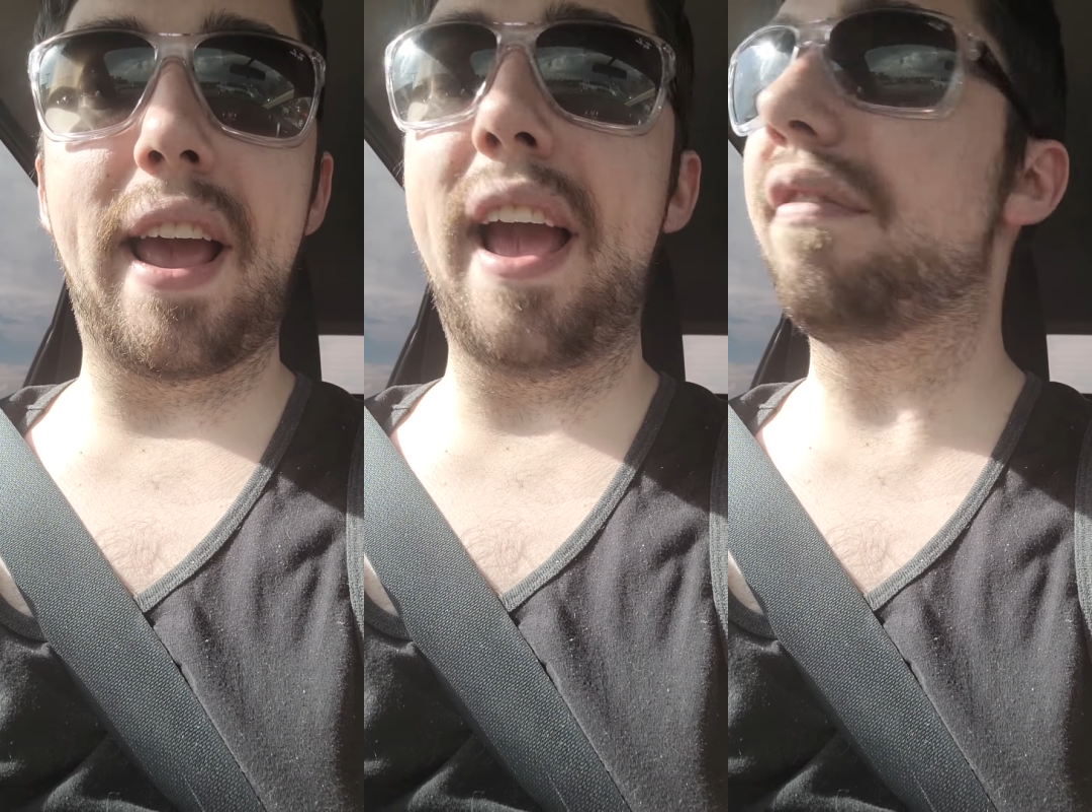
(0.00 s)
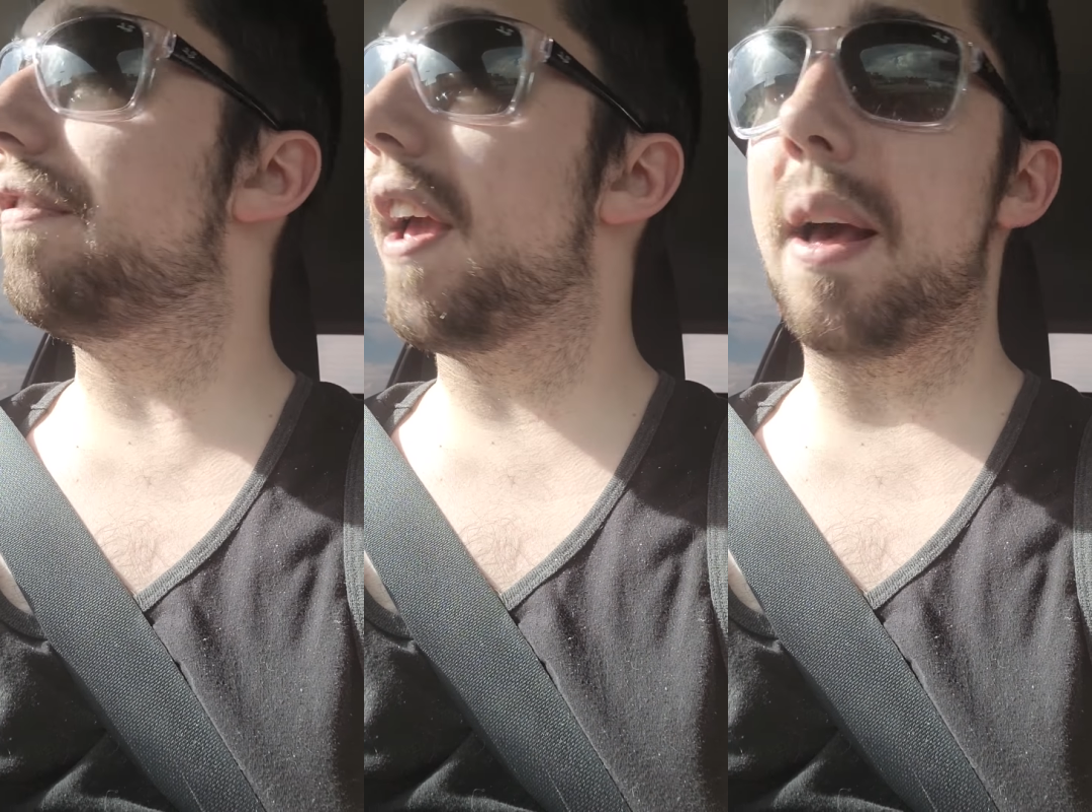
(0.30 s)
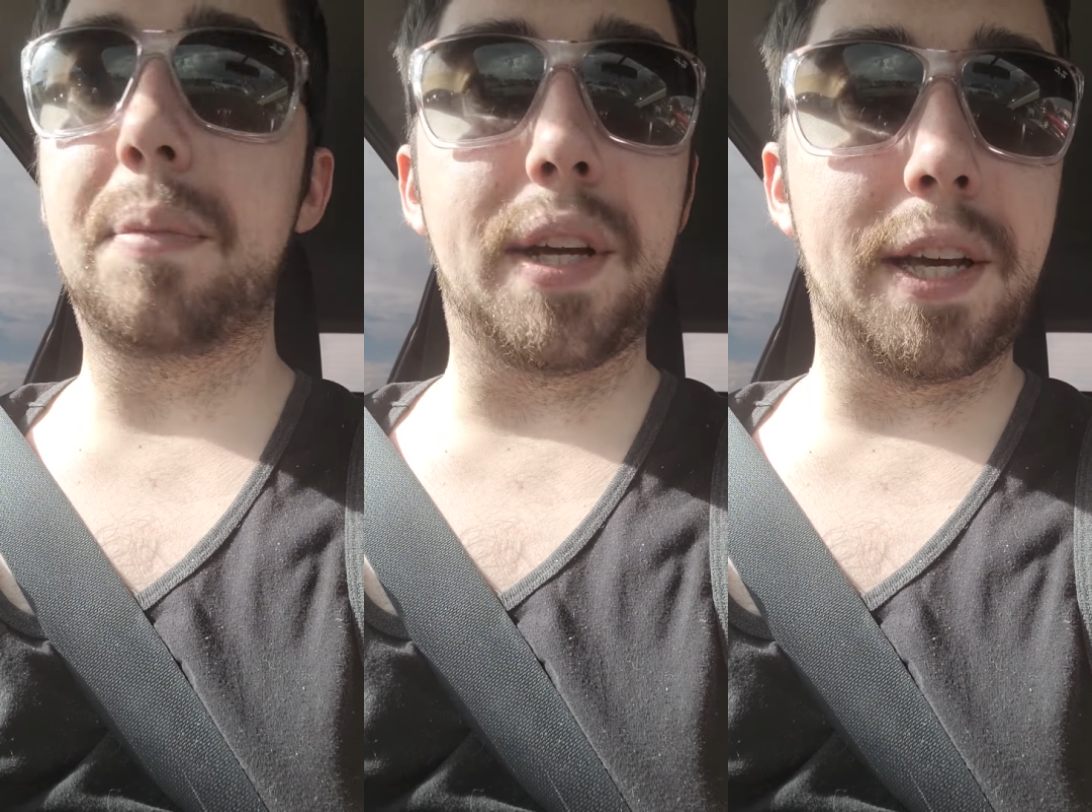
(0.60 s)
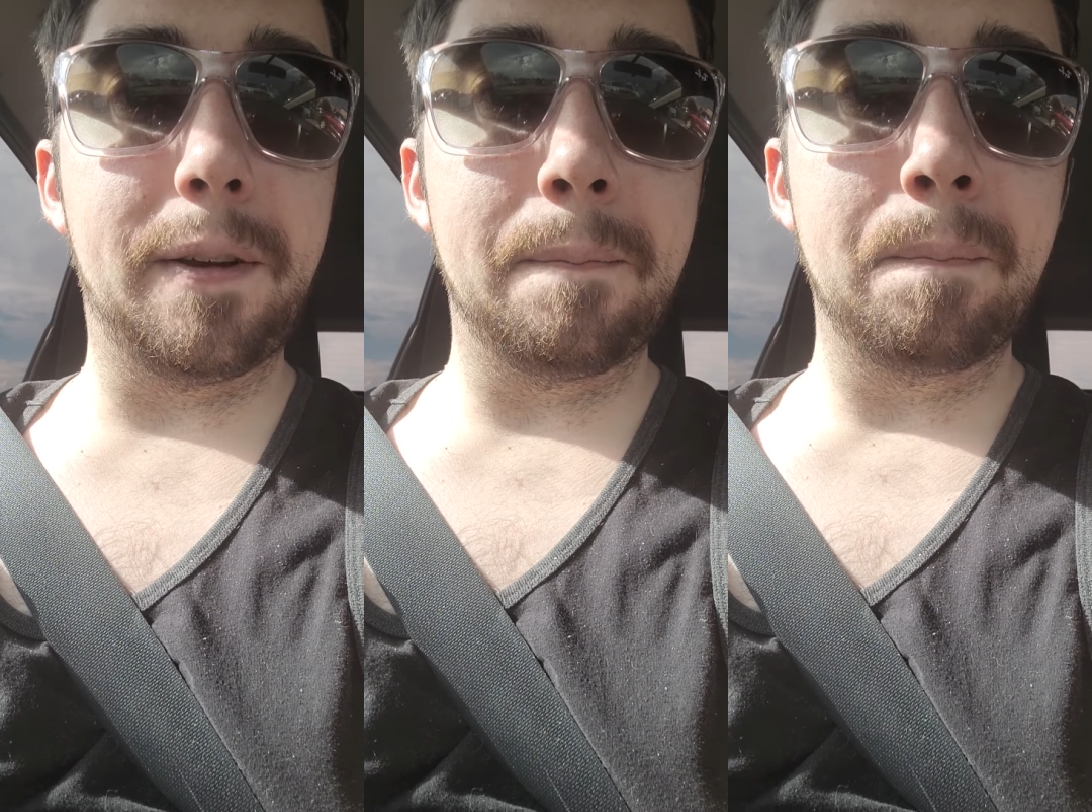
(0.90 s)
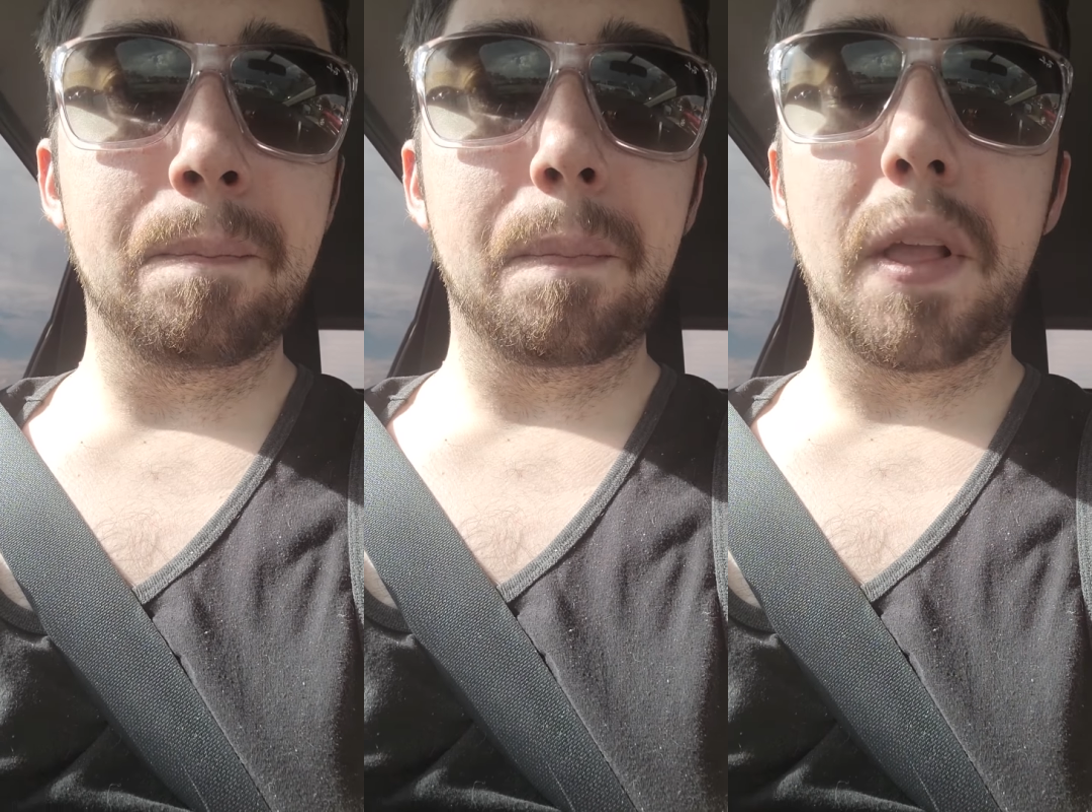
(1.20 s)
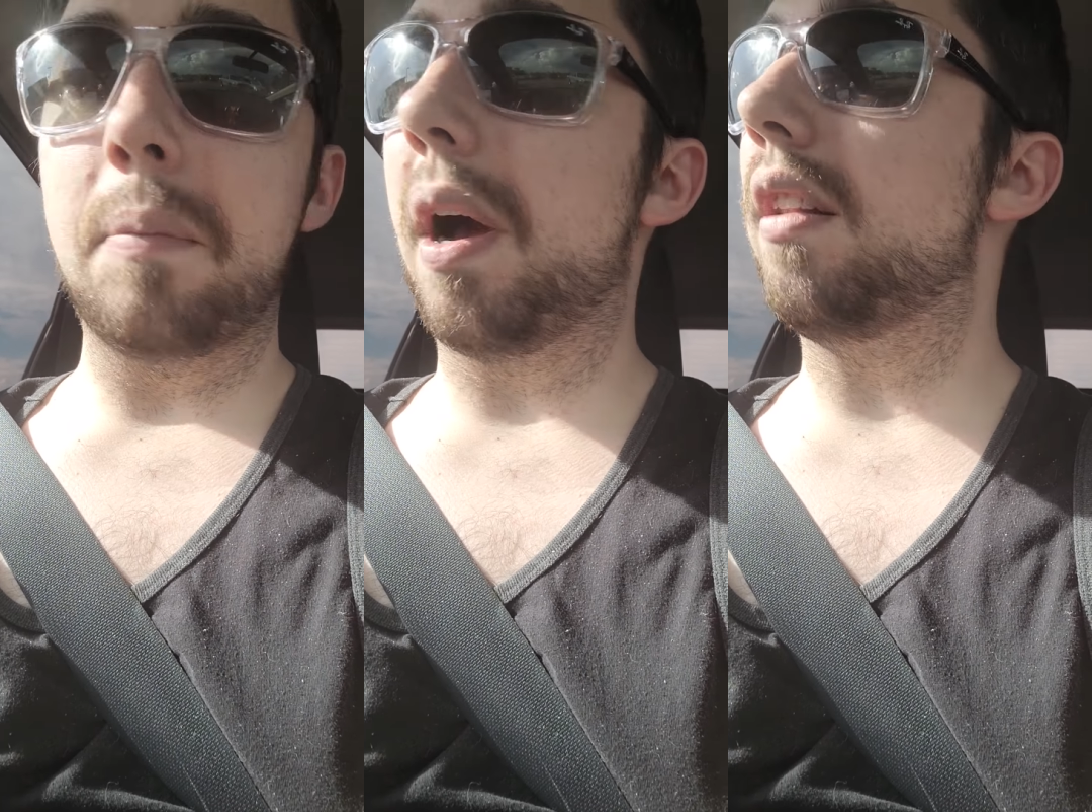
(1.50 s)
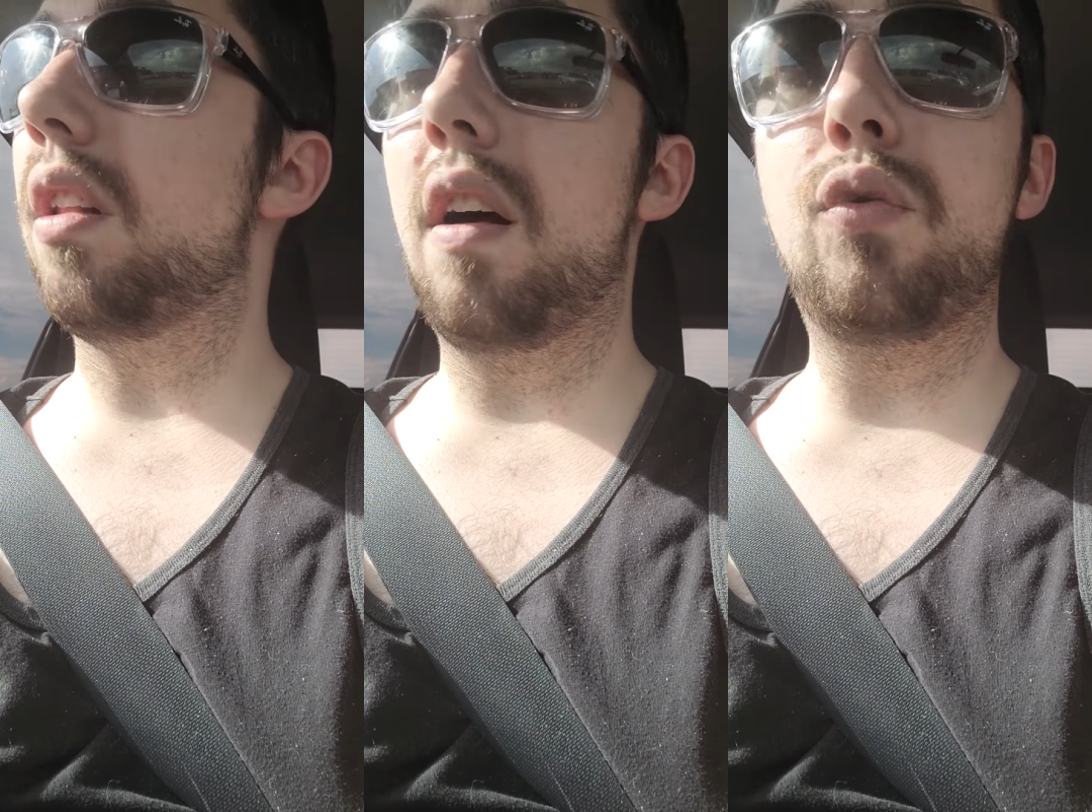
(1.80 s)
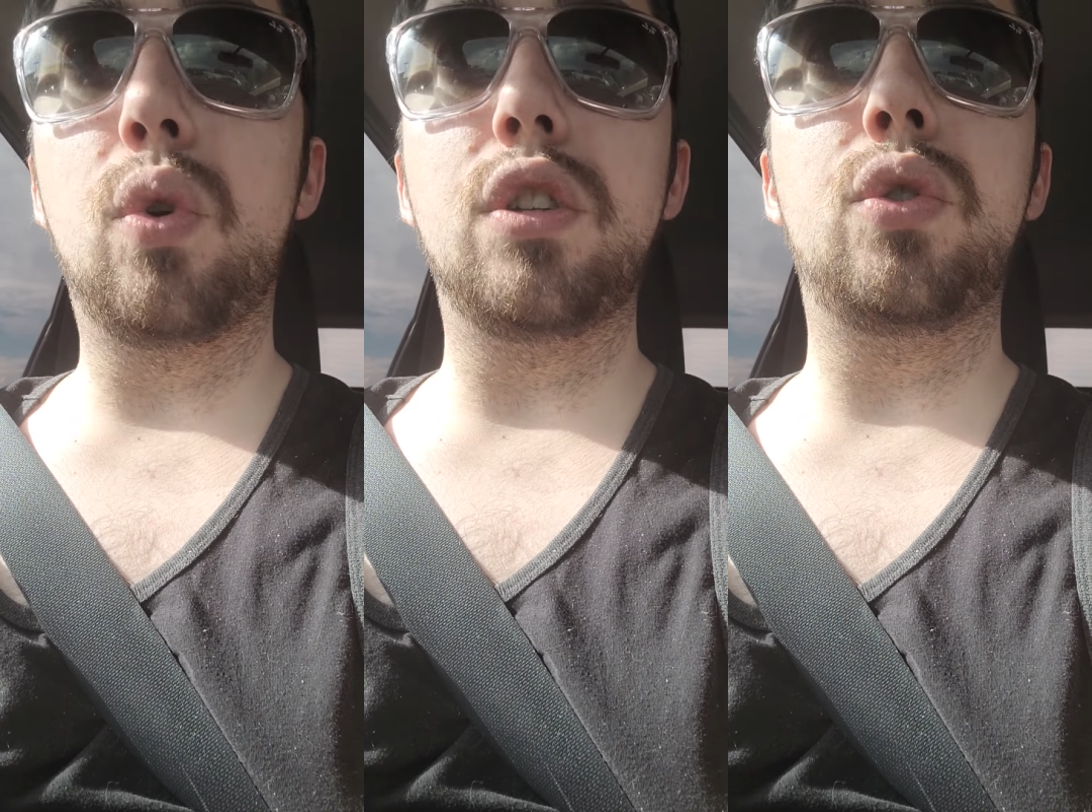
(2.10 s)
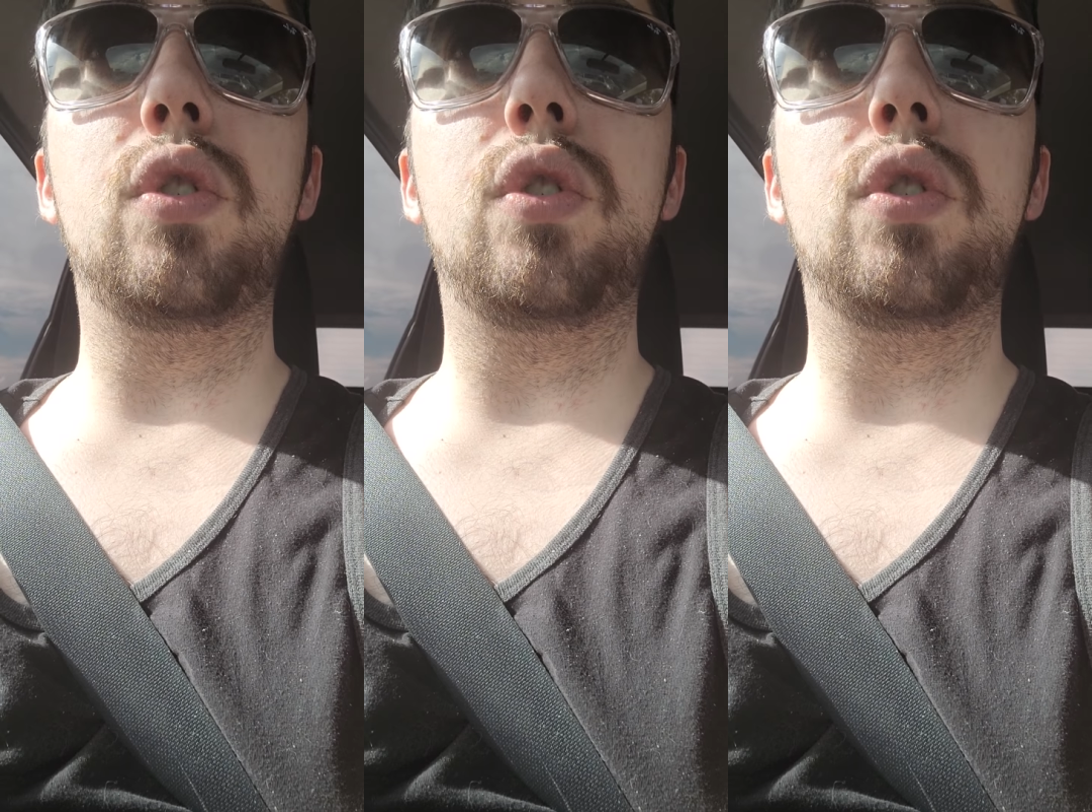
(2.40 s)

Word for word: and family, my loved ones,